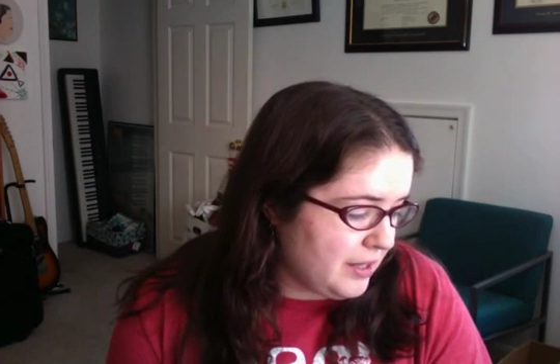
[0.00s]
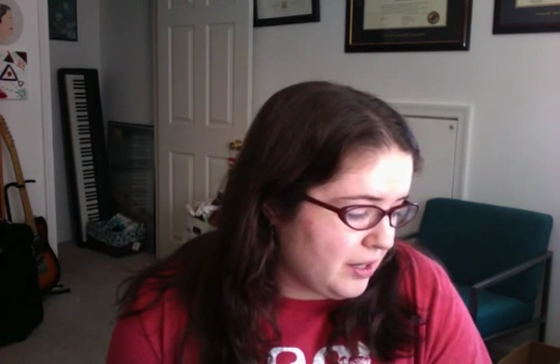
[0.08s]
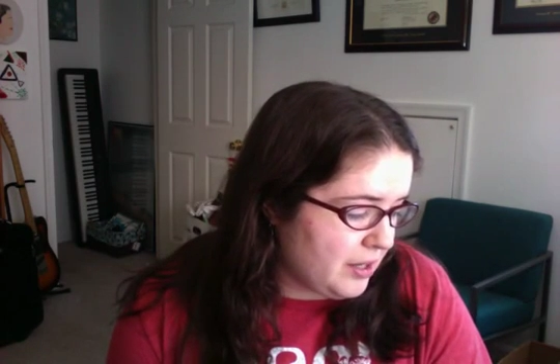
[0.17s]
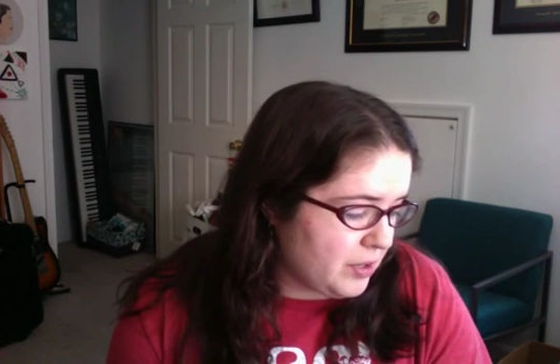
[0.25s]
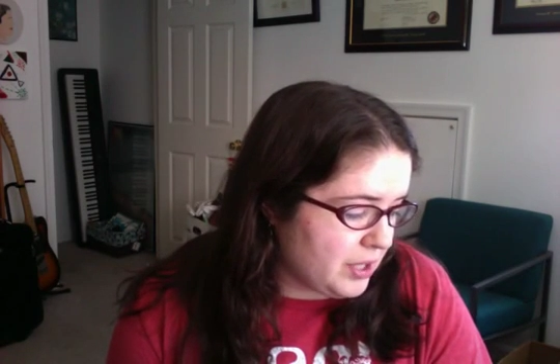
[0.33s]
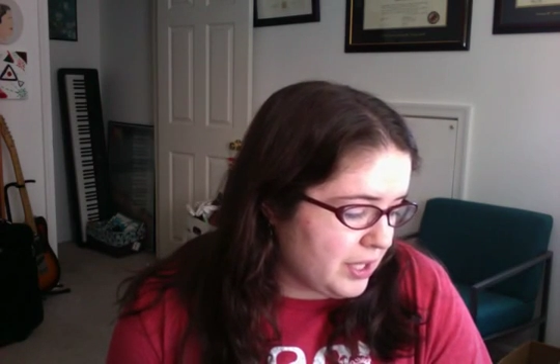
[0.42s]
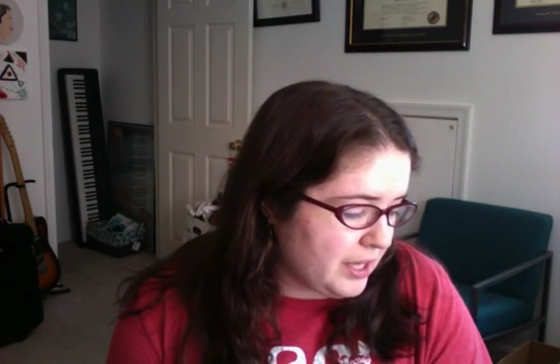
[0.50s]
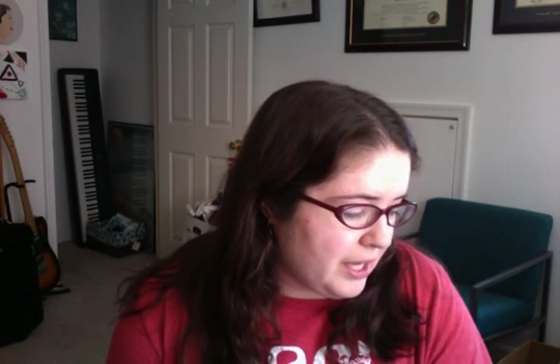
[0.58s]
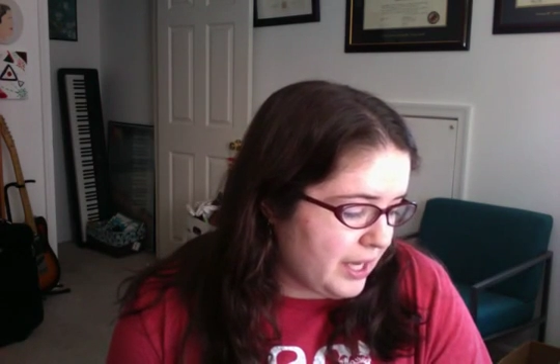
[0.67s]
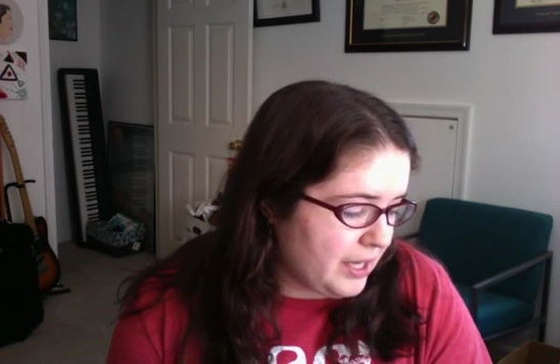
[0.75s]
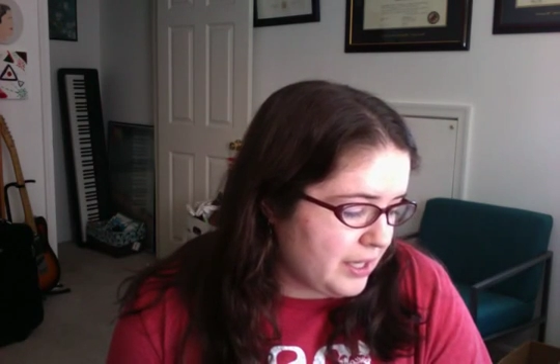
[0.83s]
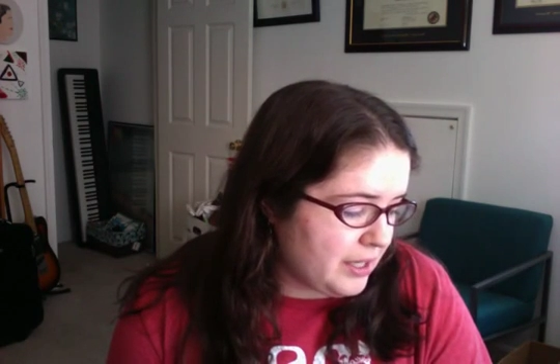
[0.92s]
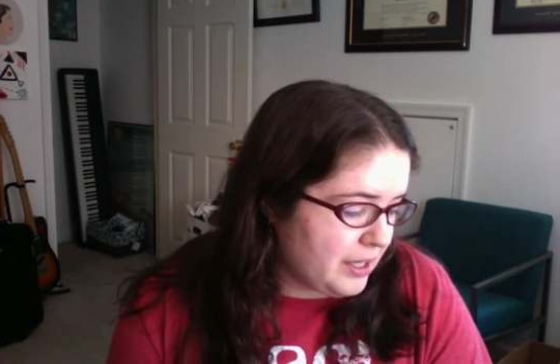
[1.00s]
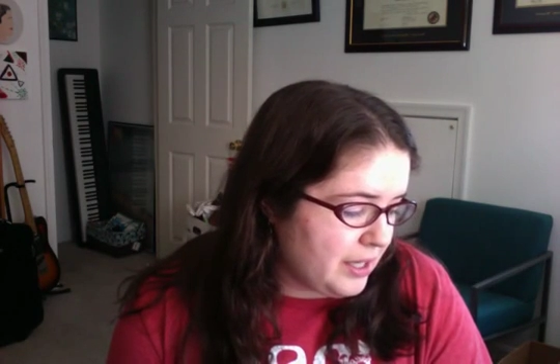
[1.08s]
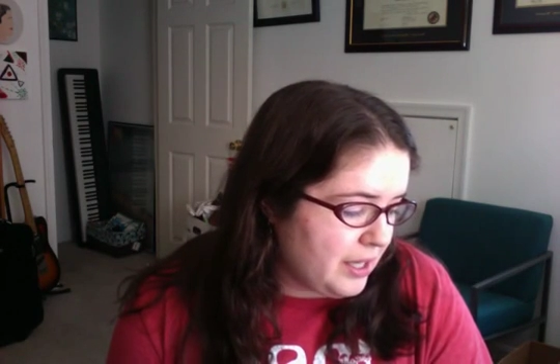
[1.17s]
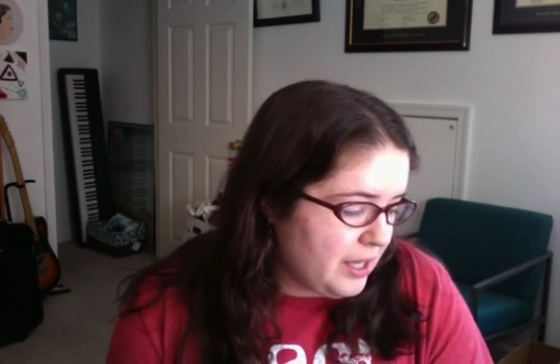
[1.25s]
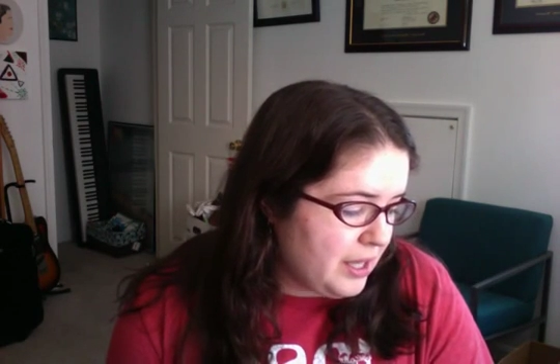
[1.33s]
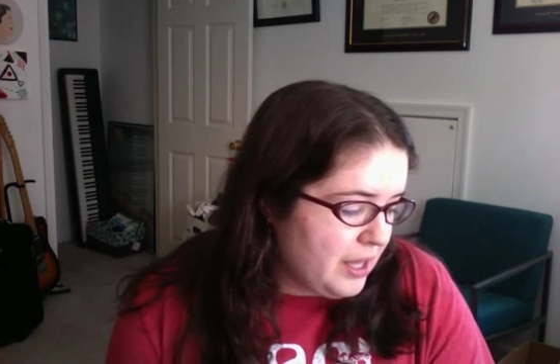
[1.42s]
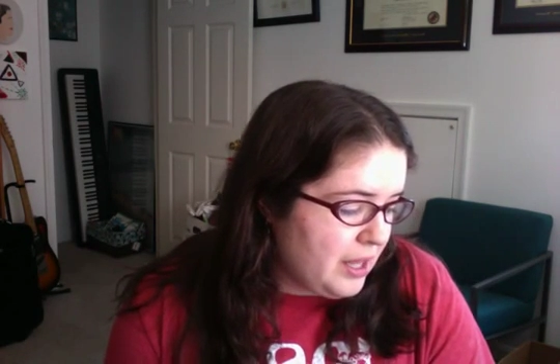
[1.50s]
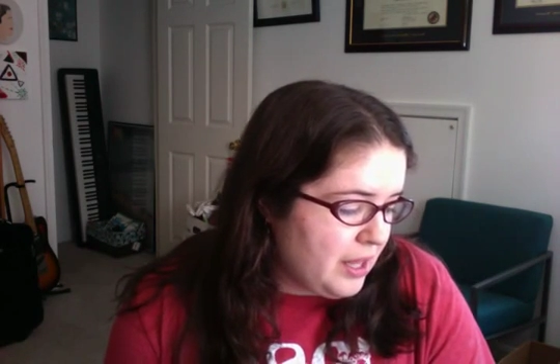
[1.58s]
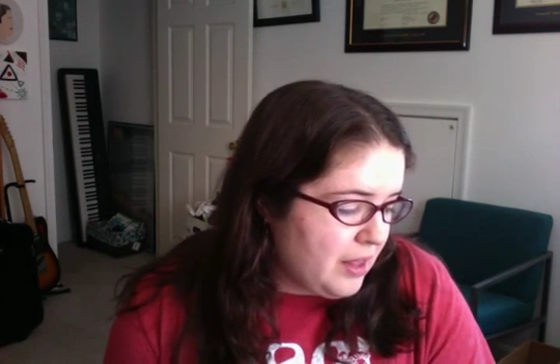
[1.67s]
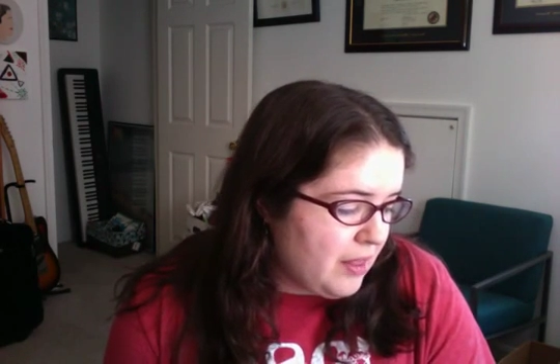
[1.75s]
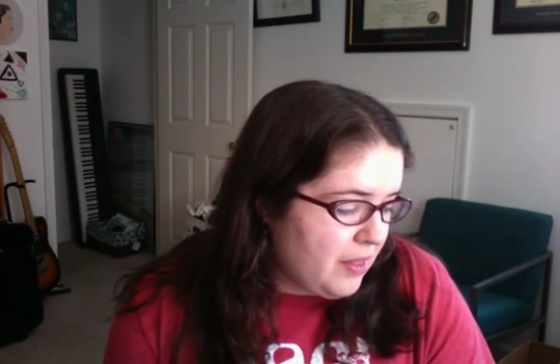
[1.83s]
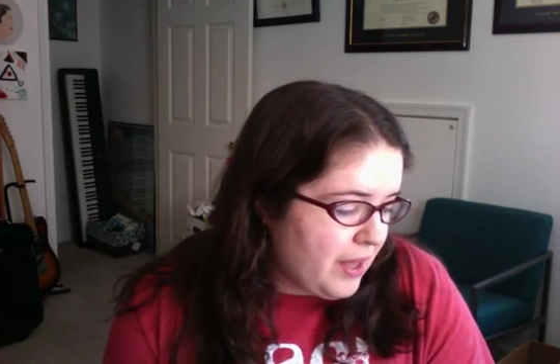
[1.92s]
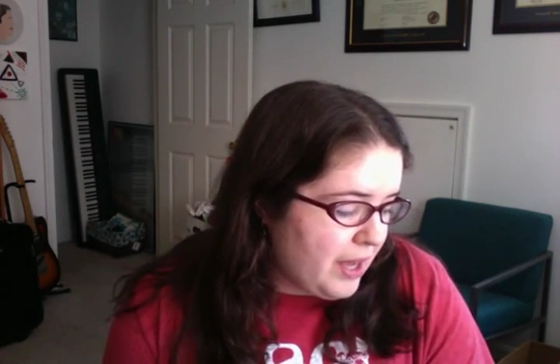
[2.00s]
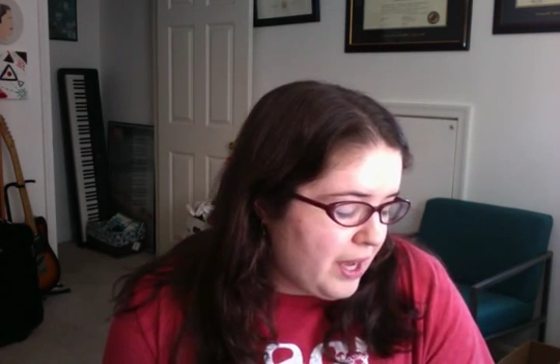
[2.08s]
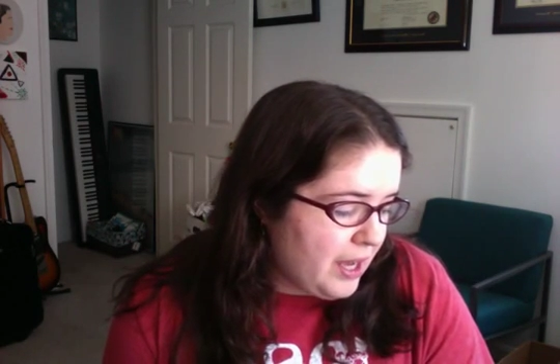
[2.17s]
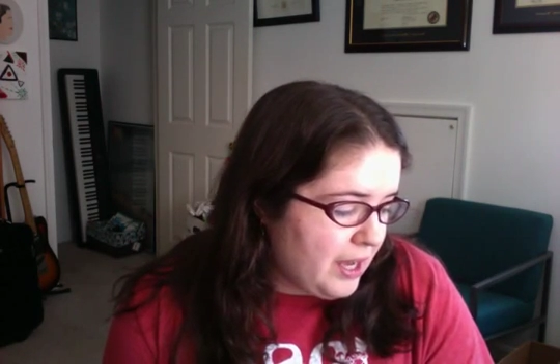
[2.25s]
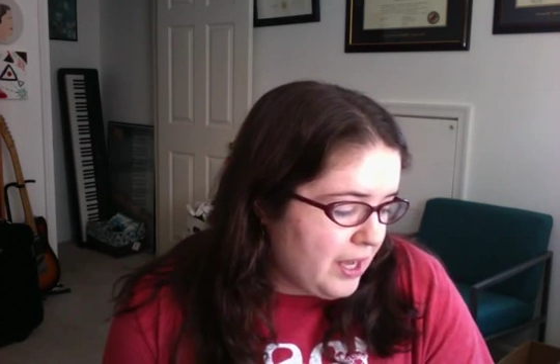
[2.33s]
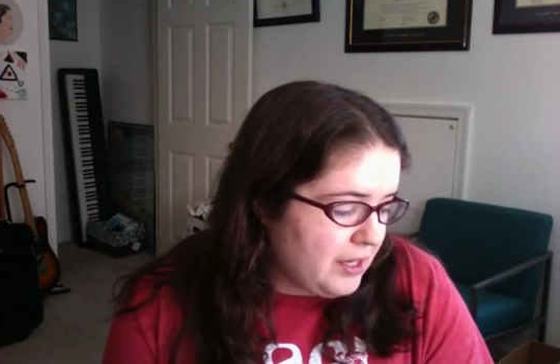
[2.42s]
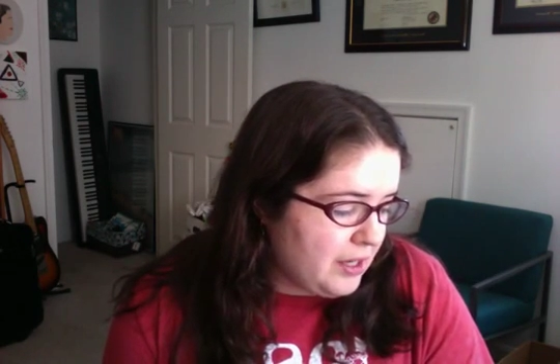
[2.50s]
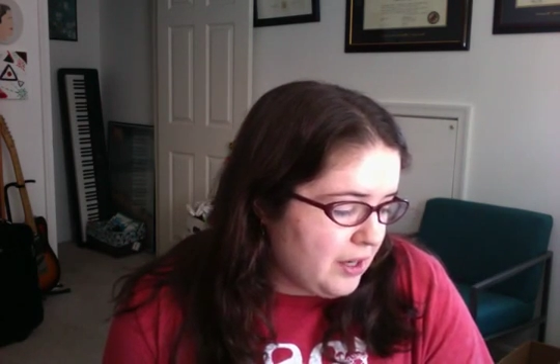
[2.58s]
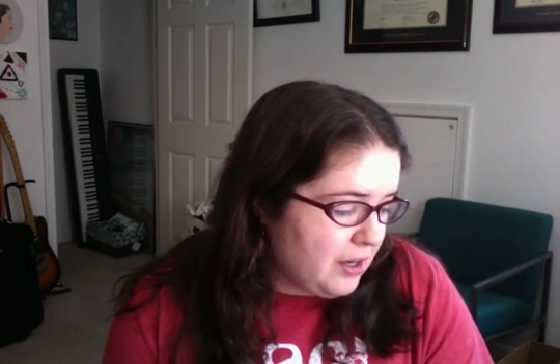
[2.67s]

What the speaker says: that I really like. That